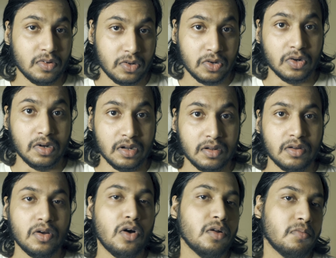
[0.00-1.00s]
good
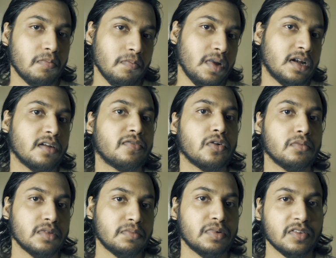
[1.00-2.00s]
or better from
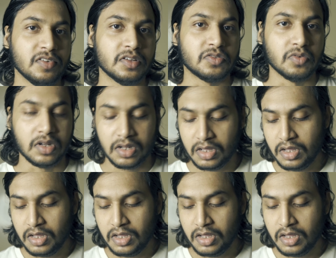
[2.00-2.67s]
the previous one.